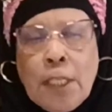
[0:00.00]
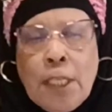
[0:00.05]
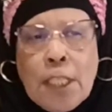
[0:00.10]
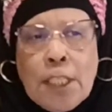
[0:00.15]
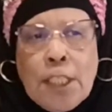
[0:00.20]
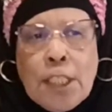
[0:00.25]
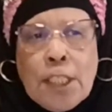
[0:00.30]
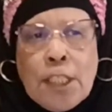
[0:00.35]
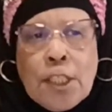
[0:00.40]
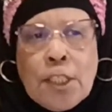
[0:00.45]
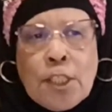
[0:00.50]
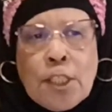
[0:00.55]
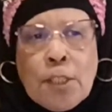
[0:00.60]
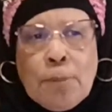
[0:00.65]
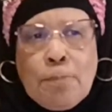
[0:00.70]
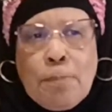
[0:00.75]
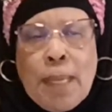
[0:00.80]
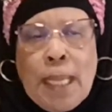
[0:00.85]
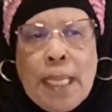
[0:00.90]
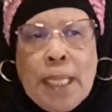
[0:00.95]
onions,
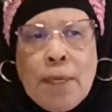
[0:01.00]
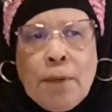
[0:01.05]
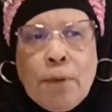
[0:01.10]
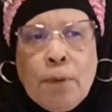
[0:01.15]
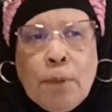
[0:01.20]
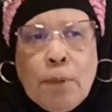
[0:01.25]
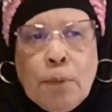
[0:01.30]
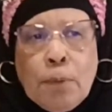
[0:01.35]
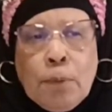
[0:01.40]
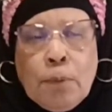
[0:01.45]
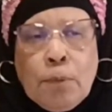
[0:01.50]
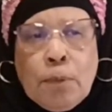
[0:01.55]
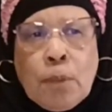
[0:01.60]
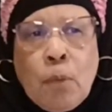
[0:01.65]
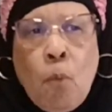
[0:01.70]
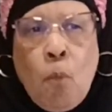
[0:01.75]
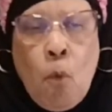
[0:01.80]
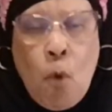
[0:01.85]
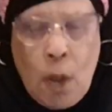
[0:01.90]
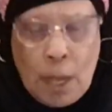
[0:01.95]
tomatoes,
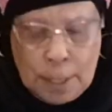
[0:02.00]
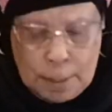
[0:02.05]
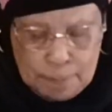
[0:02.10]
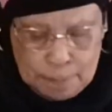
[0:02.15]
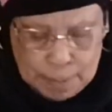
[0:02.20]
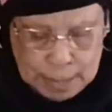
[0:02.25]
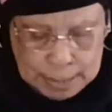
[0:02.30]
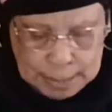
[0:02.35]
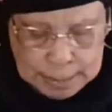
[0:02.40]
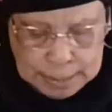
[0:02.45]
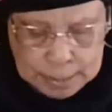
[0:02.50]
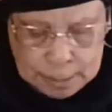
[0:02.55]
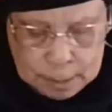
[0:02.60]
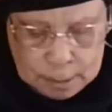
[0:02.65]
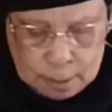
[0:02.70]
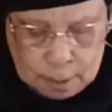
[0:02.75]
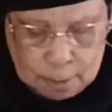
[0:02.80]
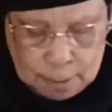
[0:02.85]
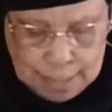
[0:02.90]
watermelons, and all